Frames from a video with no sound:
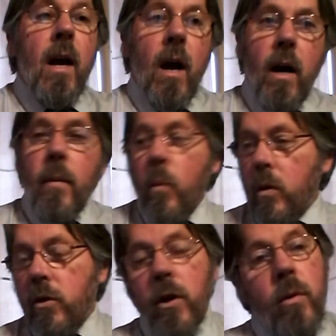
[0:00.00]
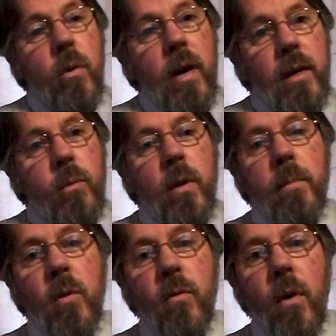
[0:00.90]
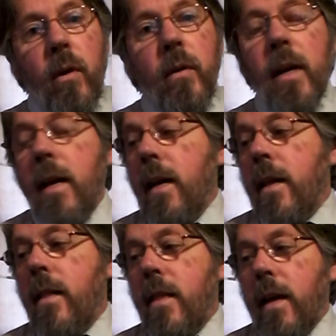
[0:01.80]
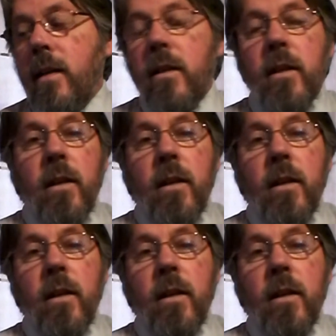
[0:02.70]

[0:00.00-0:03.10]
I will show you as we move on that